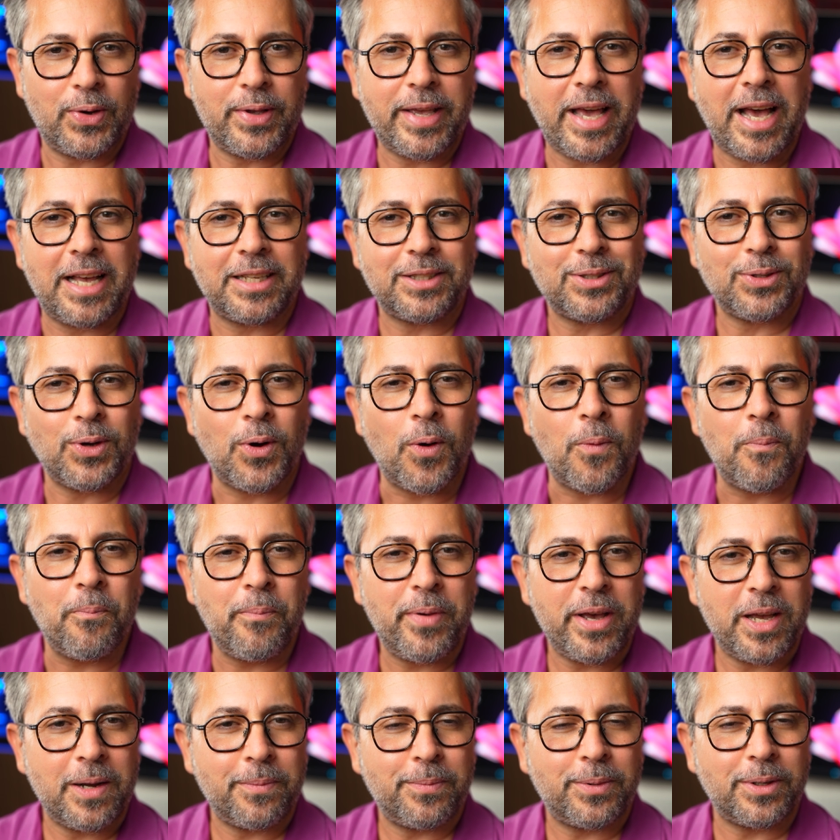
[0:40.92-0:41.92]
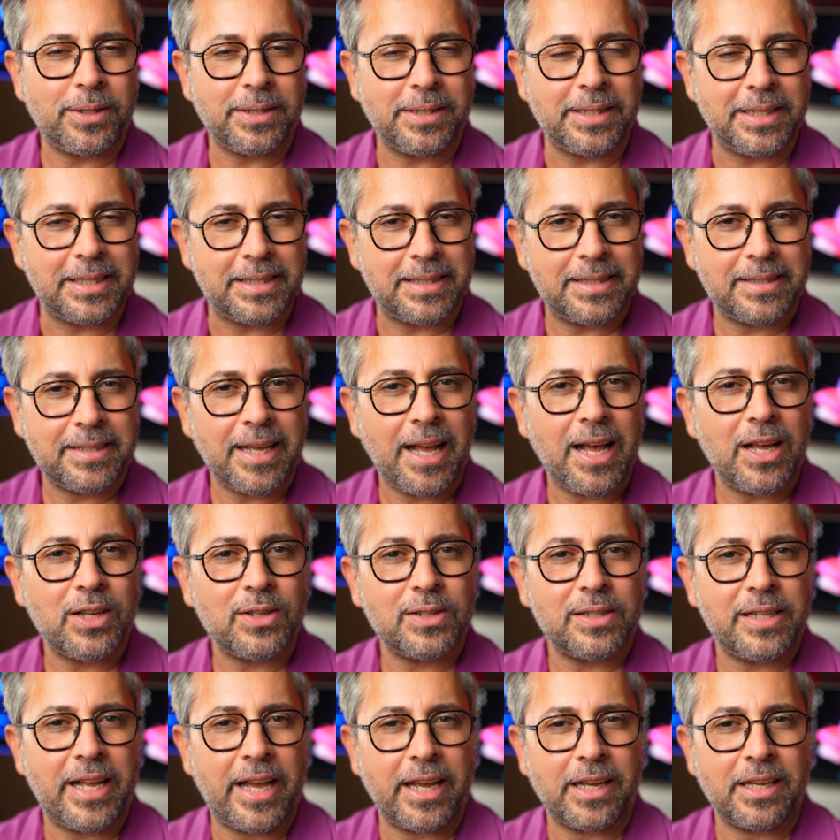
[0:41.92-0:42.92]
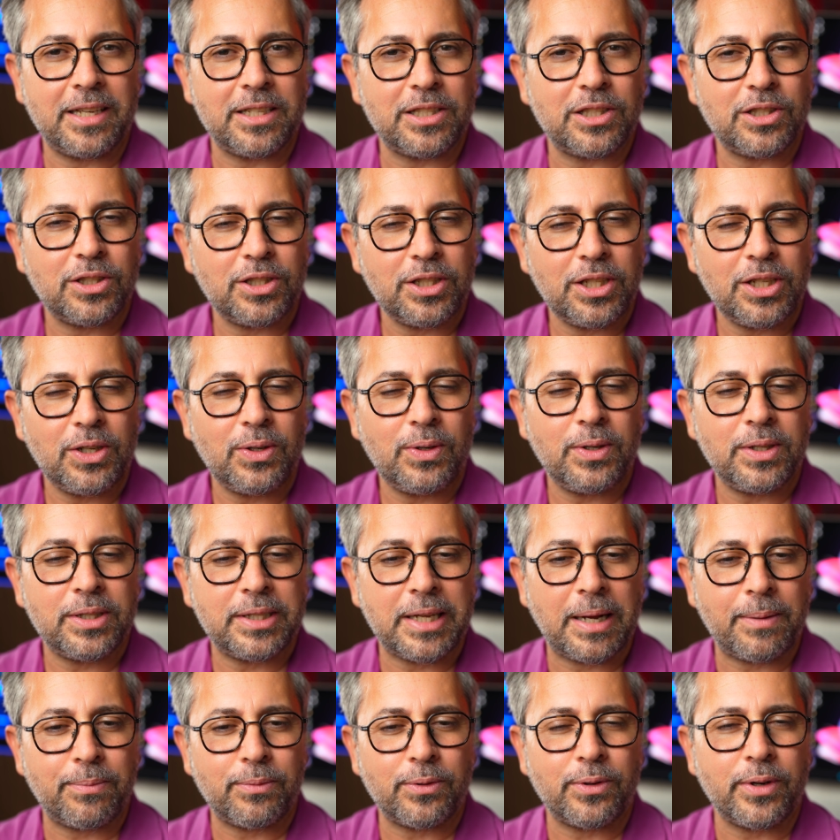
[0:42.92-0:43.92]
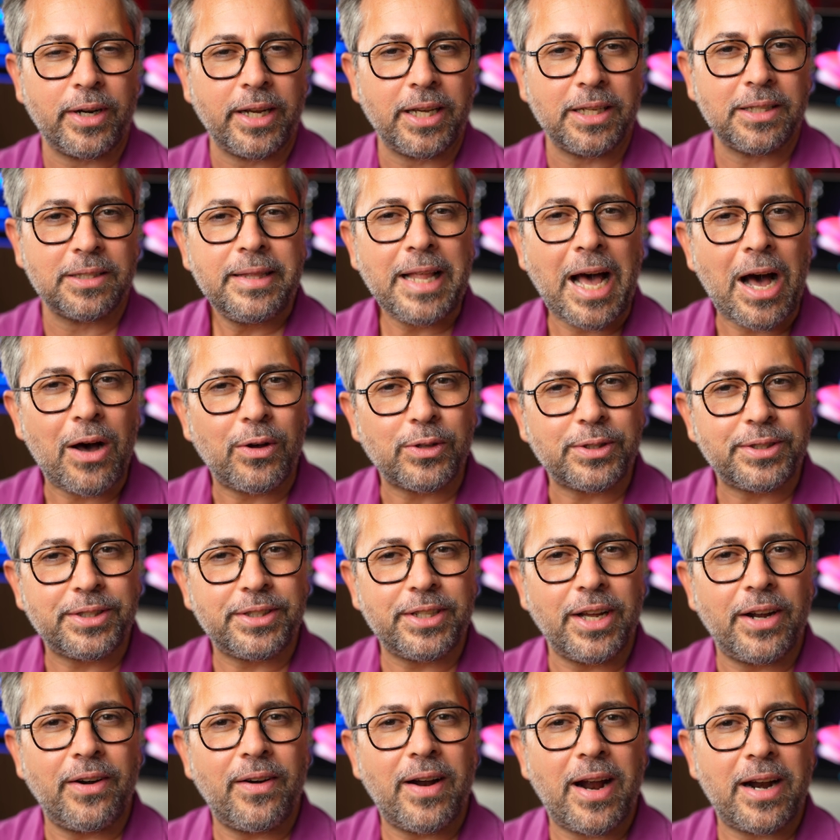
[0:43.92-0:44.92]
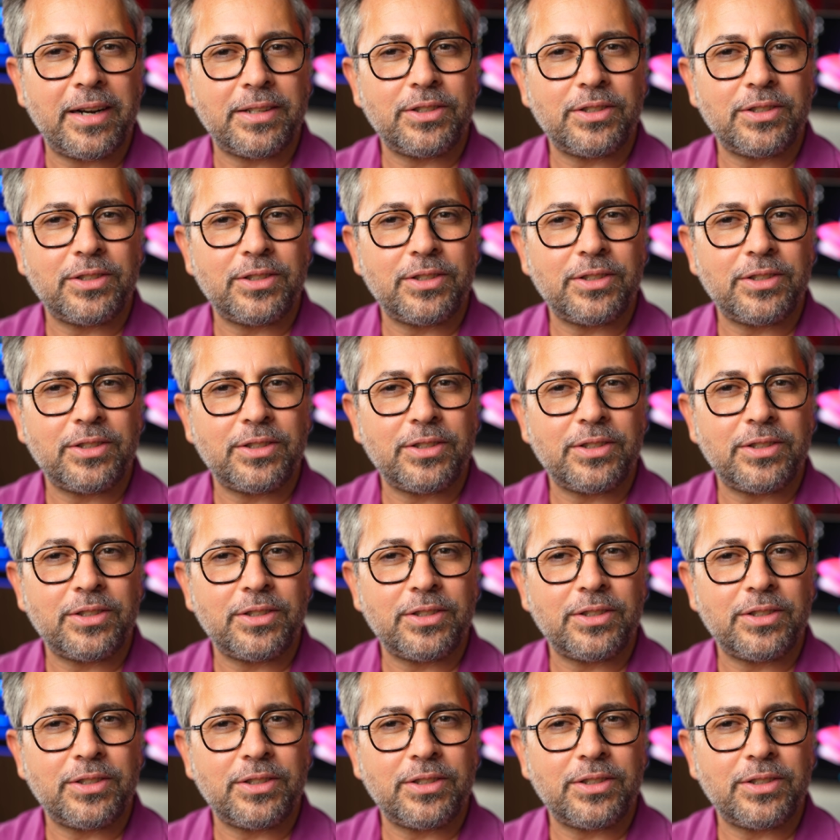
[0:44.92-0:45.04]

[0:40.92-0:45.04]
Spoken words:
yes, on paper this sounds like a serious upgrade. Now there are